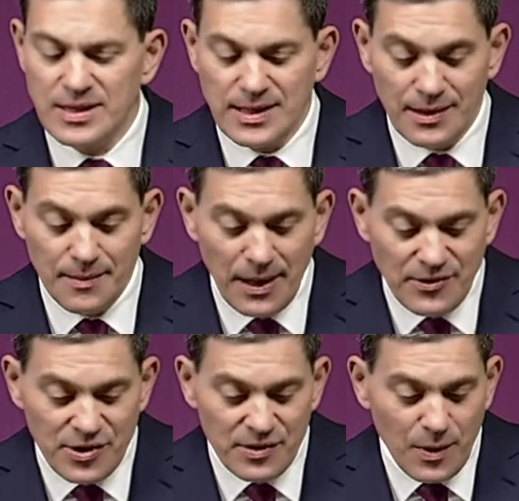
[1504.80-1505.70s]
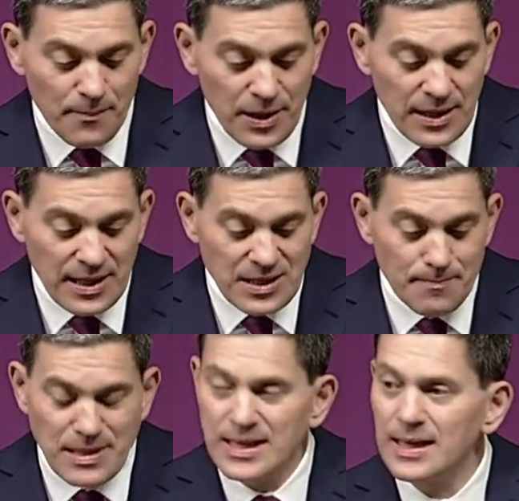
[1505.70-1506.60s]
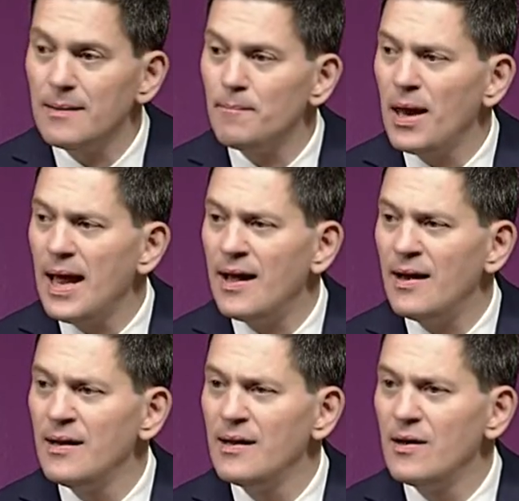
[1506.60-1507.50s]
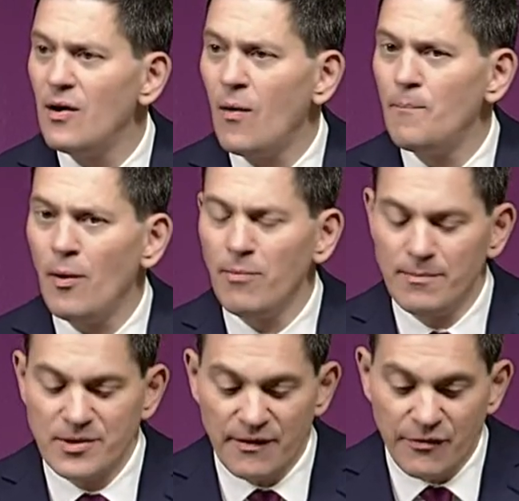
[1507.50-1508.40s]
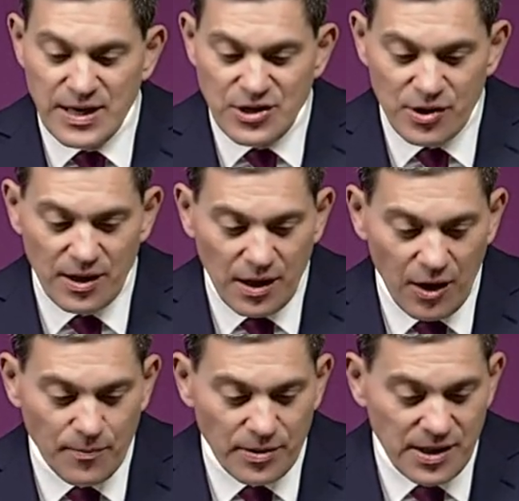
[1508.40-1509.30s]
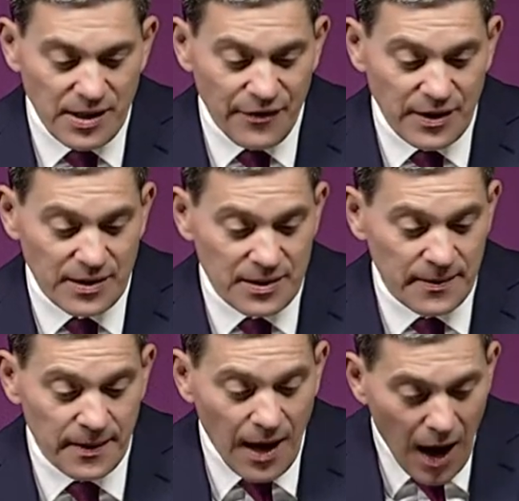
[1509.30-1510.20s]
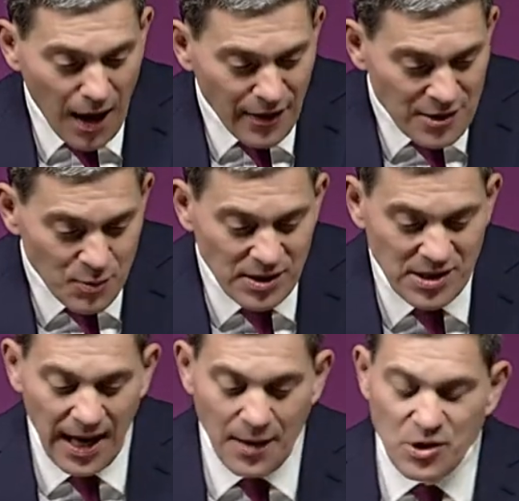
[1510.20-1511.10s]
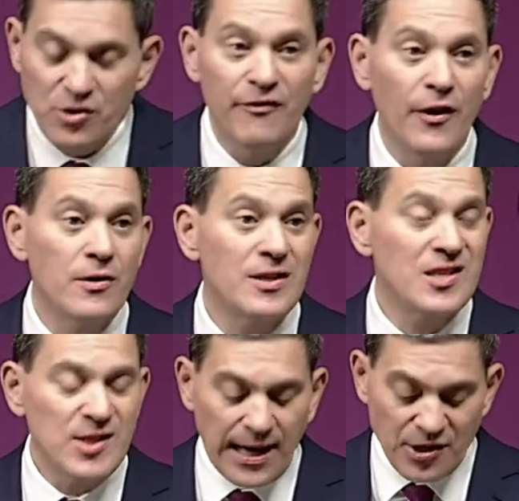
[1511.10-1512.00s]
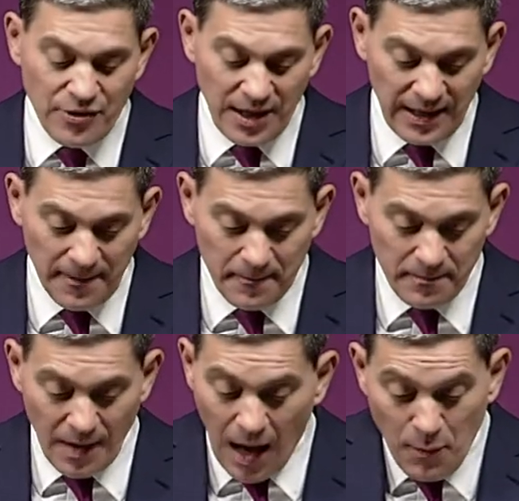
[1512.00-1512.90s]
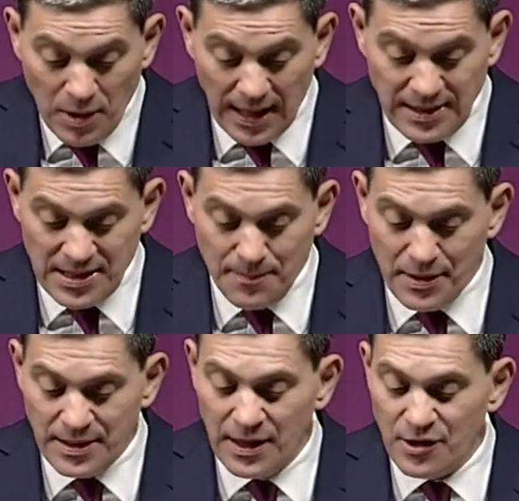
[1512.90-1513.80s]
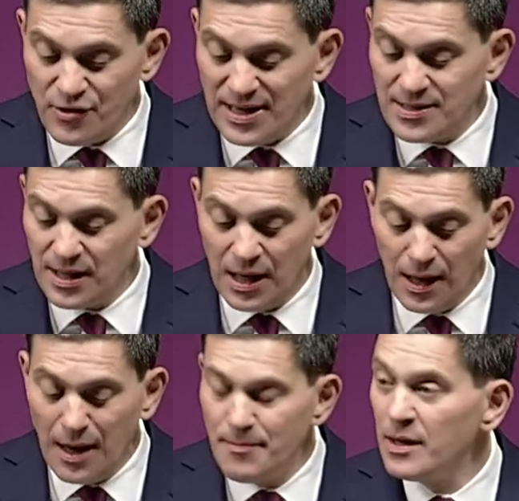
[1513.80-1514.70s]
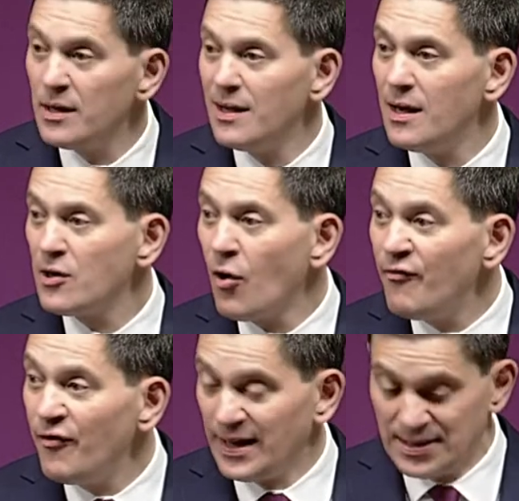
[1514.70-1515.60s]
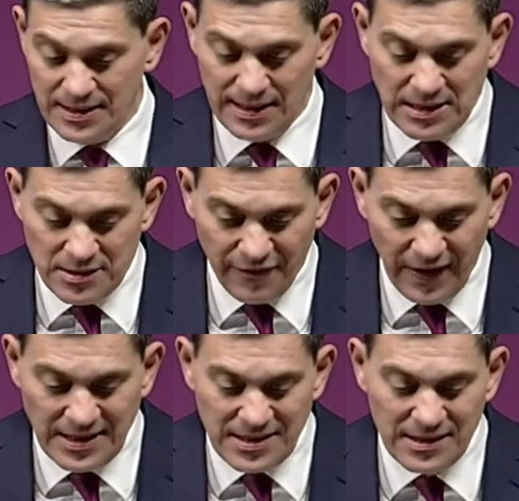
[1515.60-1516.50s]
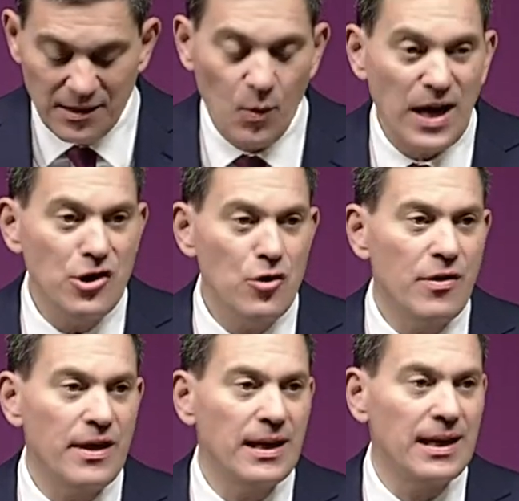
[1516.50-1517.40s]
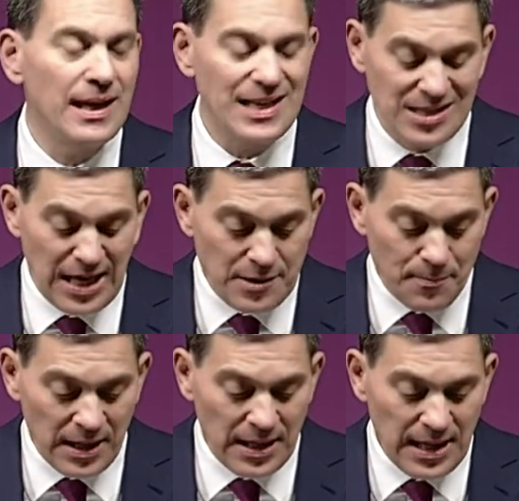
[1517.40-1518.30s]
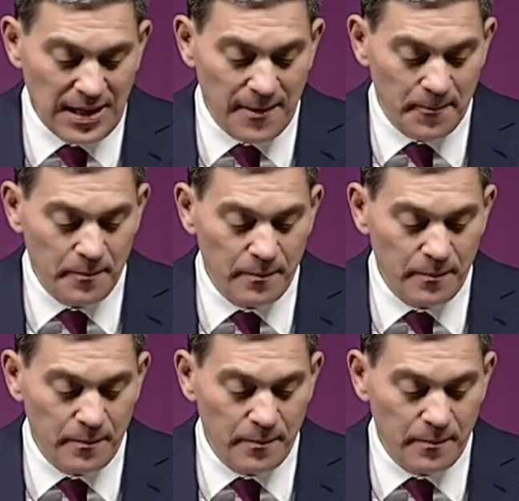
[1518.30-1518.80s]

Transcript: recently mentioned, where Britain is a missing player on problems of regional and global significance. Others will say we should focus sectorally. I would like to see Britain address the climate conflict interface where new thinking is desperately needed.